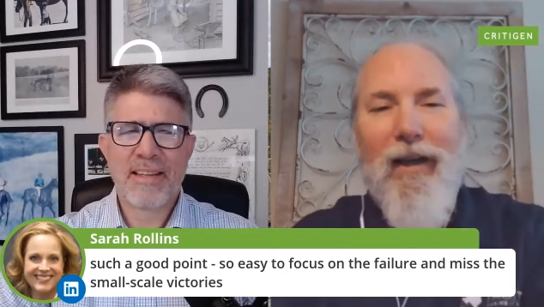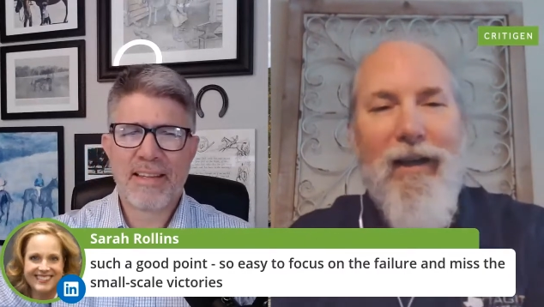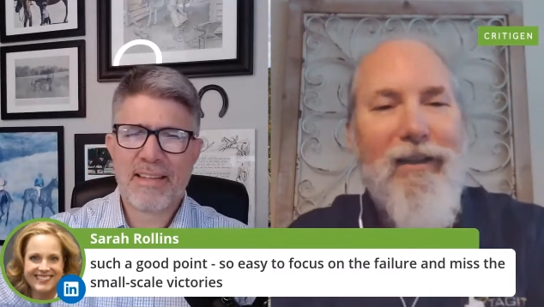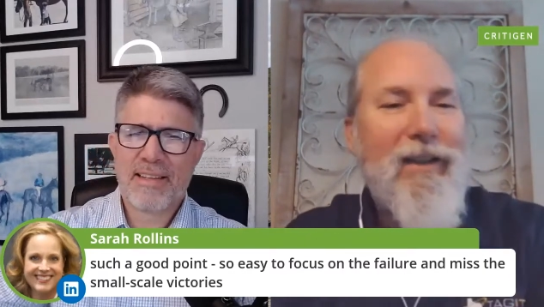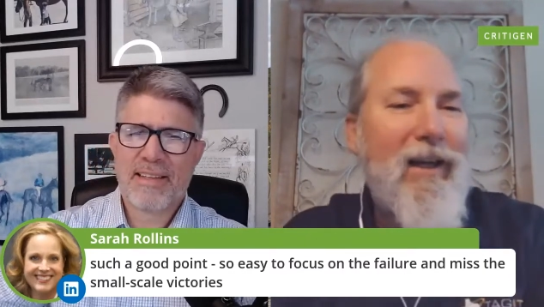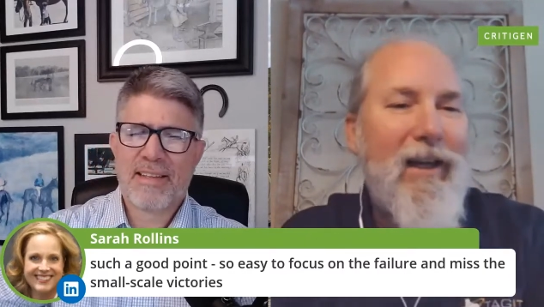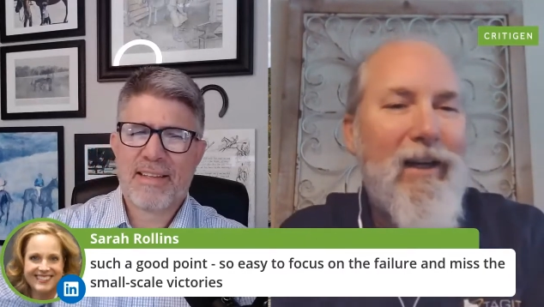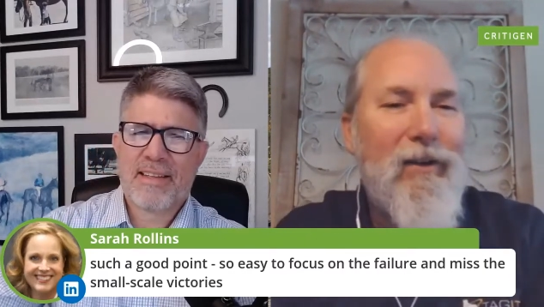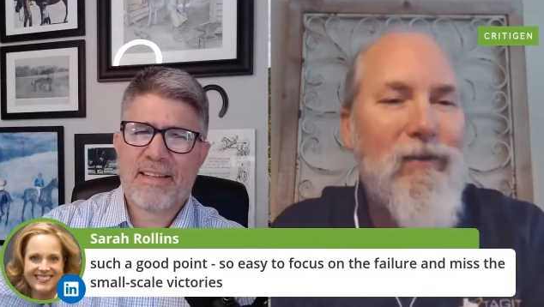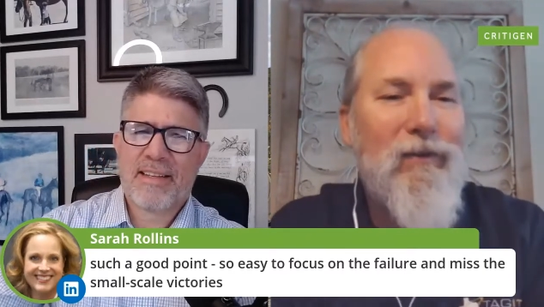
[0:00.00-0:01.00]
Speaker 1: and that's kind of
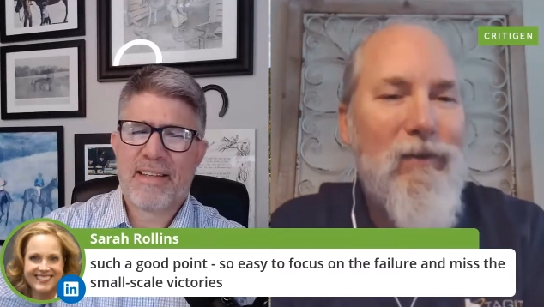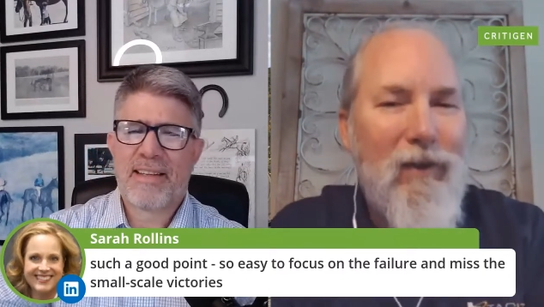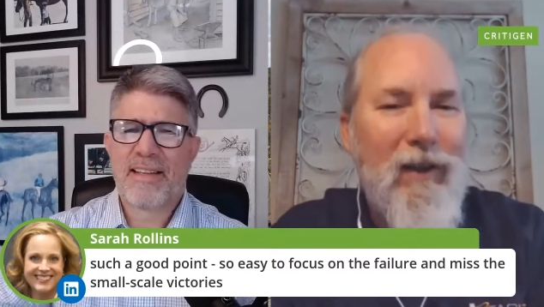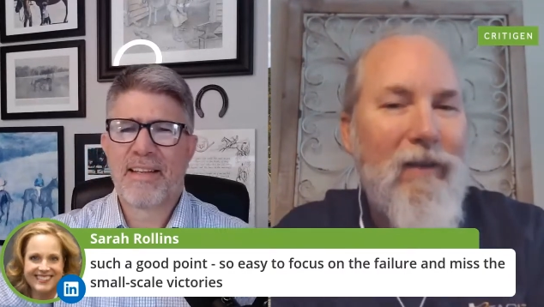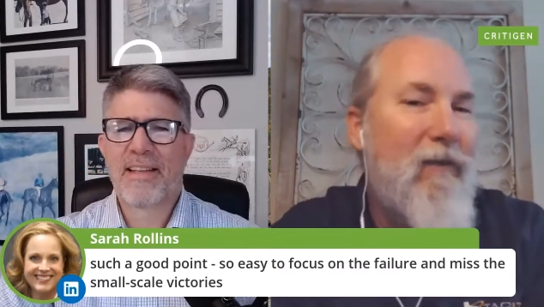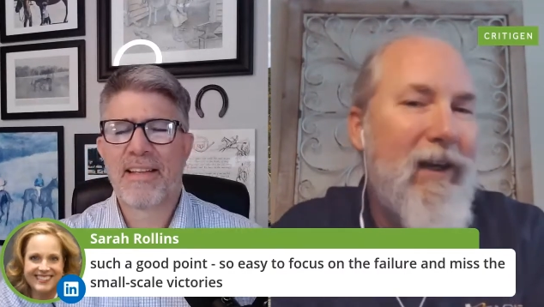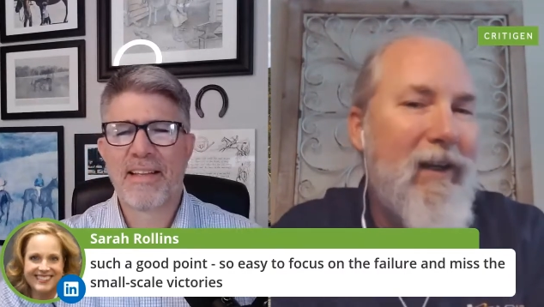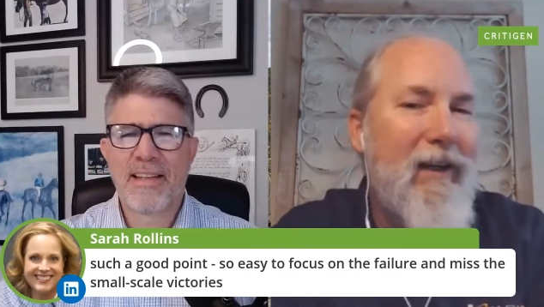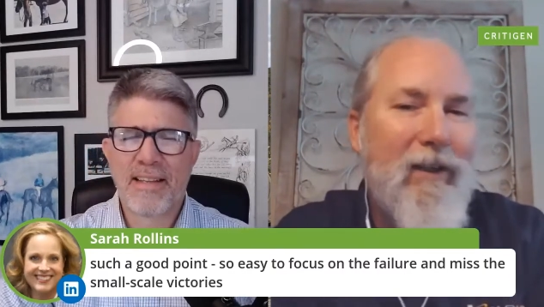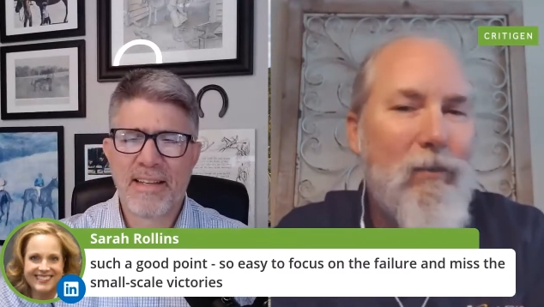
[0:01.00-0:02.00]
how and
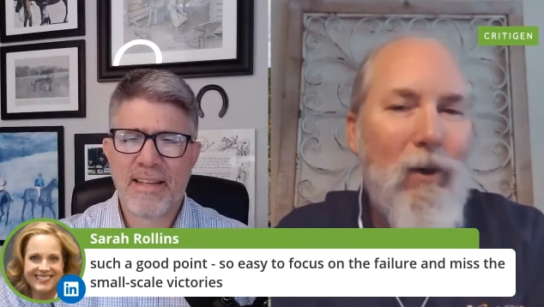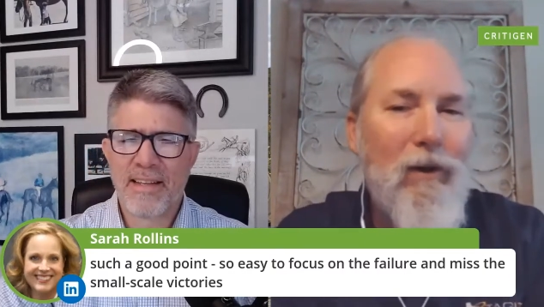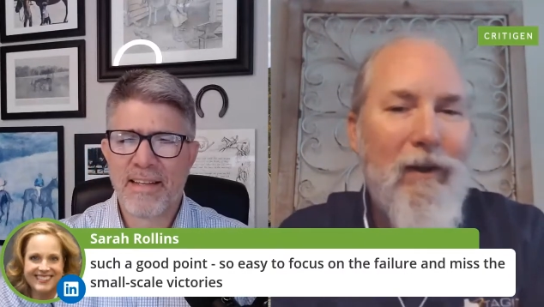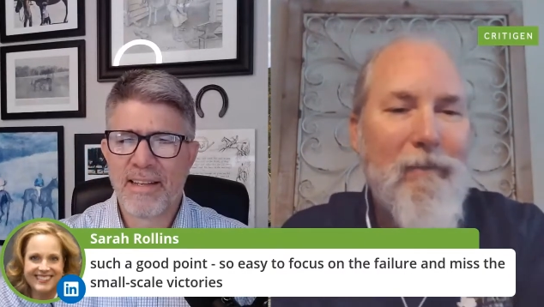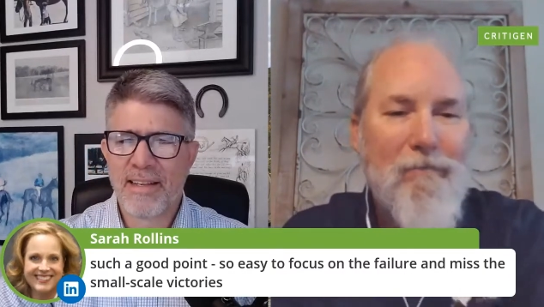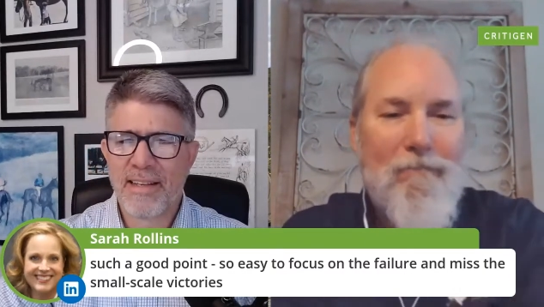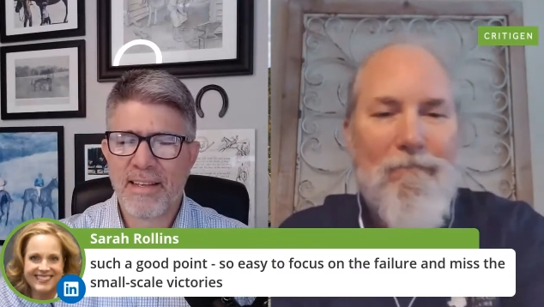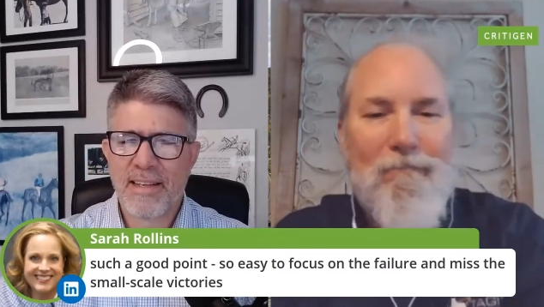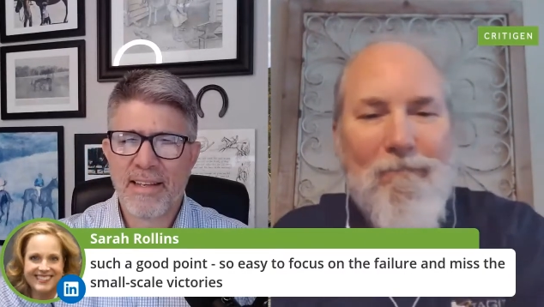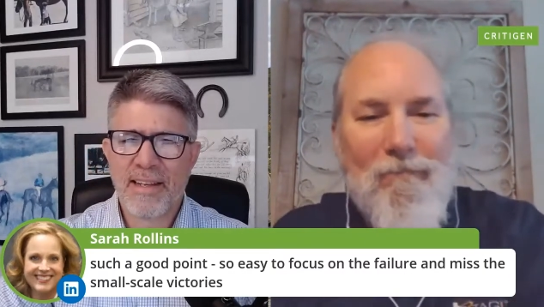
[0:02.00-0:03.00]
failing is part of that.
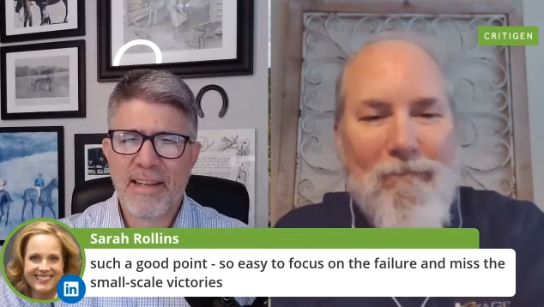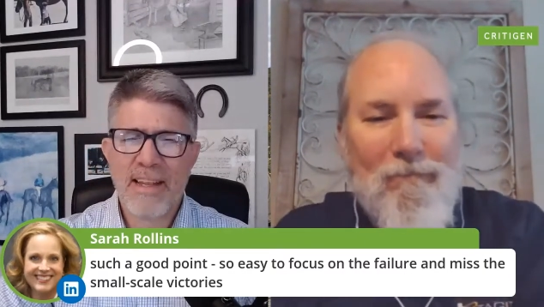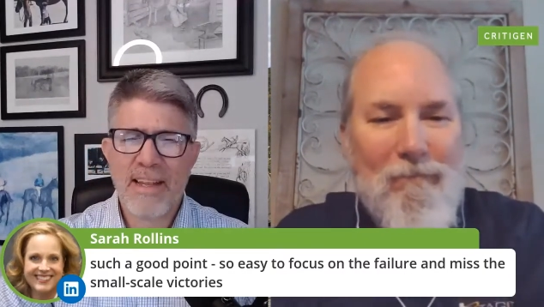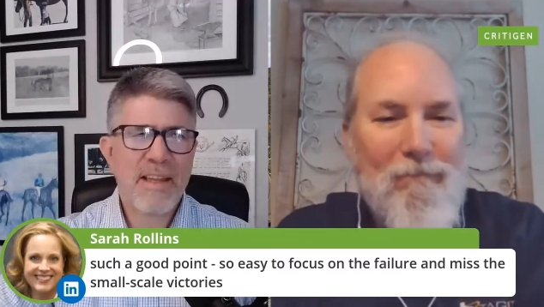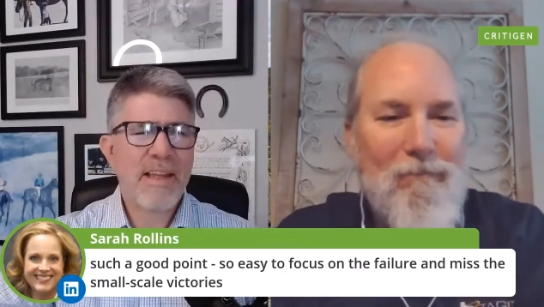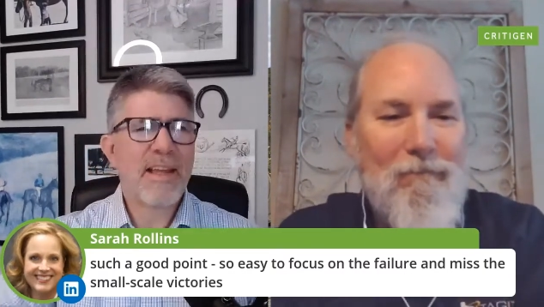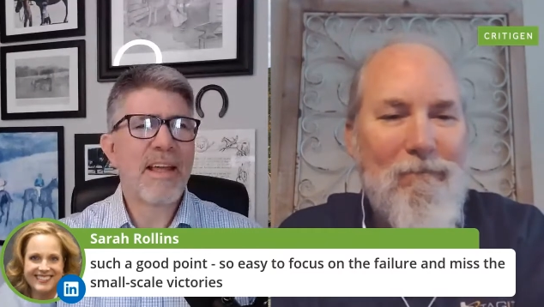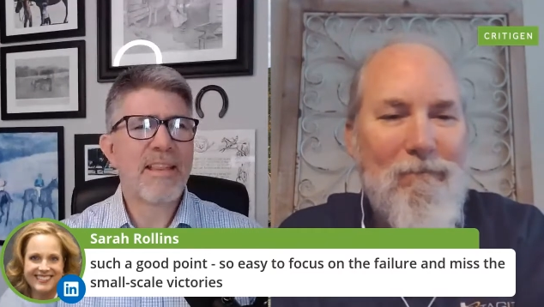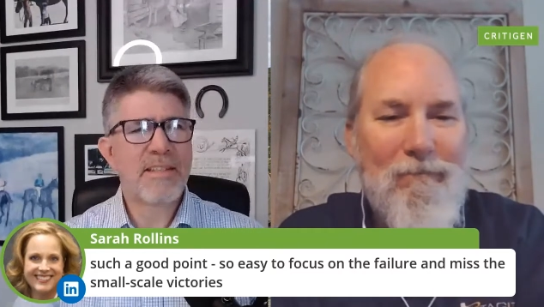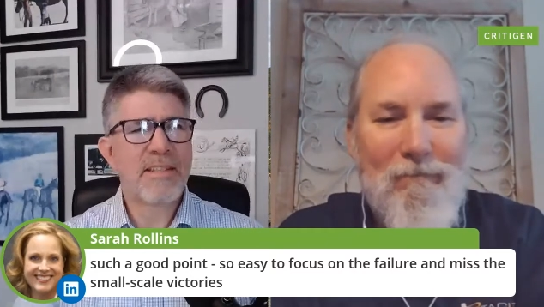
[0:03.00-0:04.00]
Speaker 2: Yeah, yeah, that's
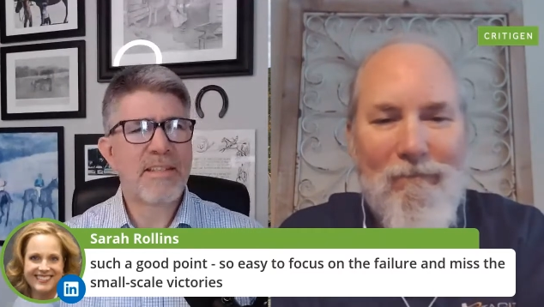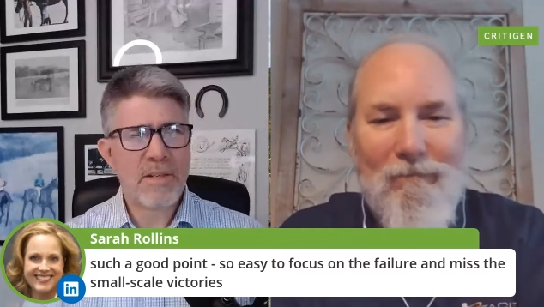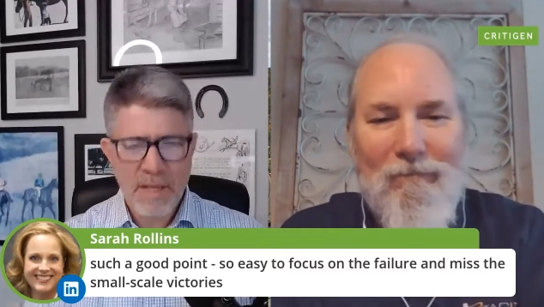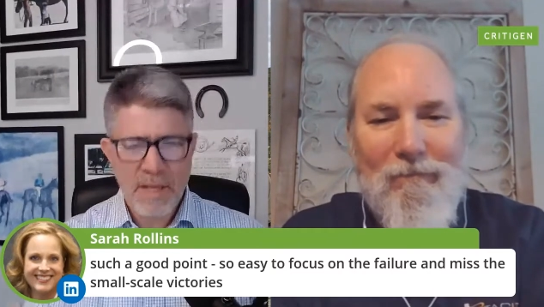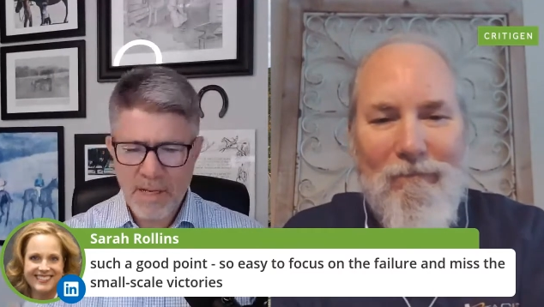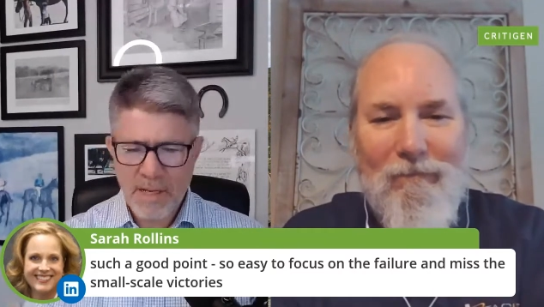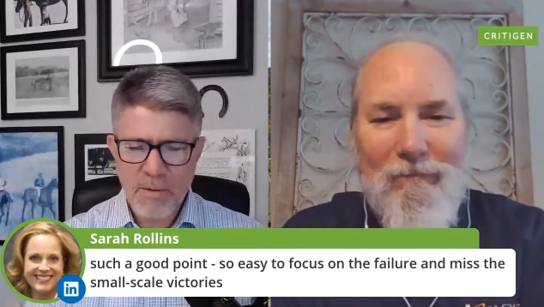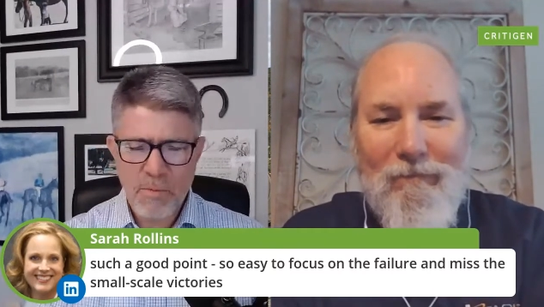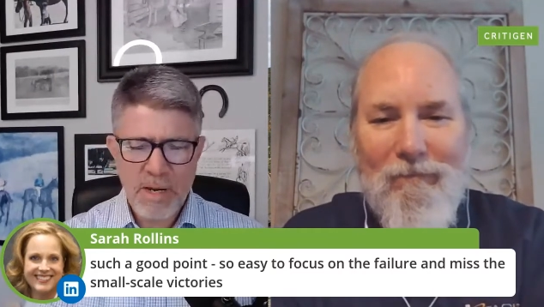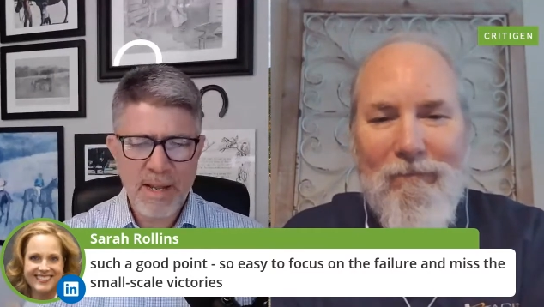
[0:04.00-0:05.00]
interesting. When
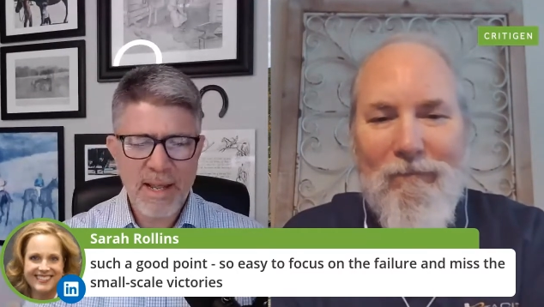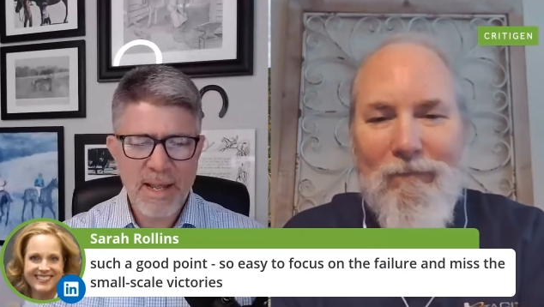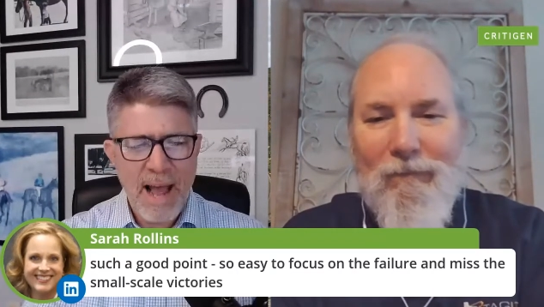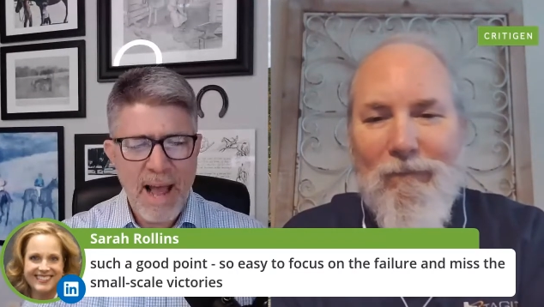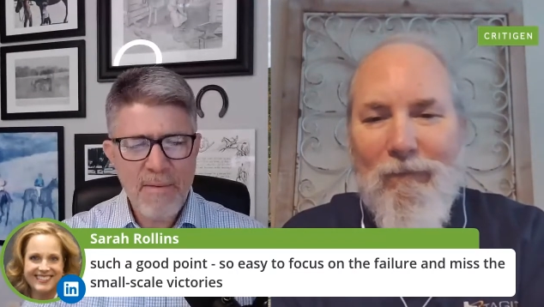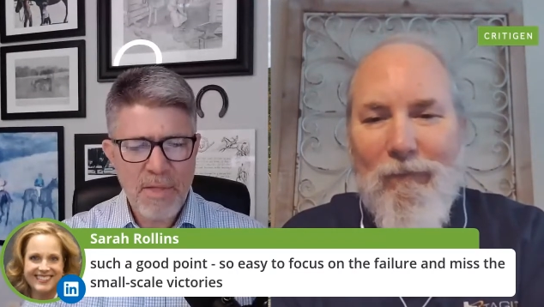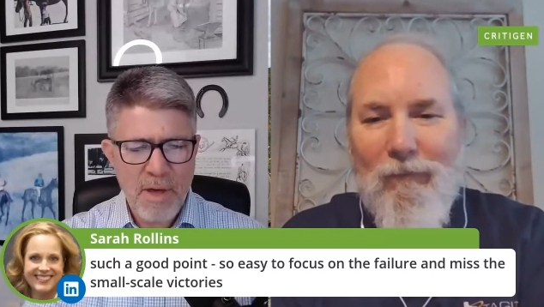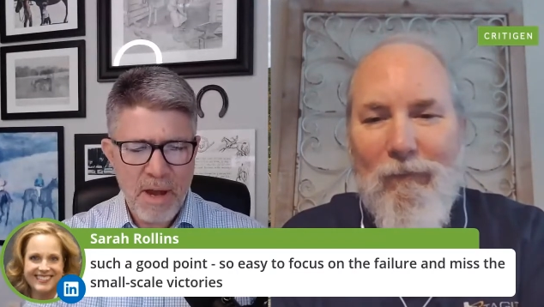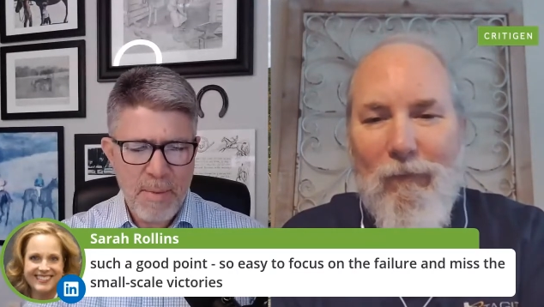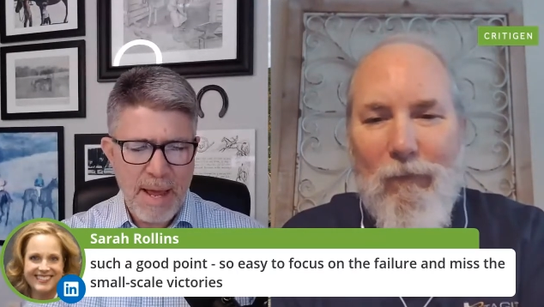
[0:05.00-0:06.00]
you, I haven't
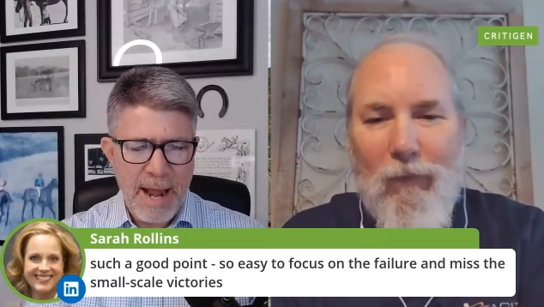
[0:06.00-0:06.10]
thought about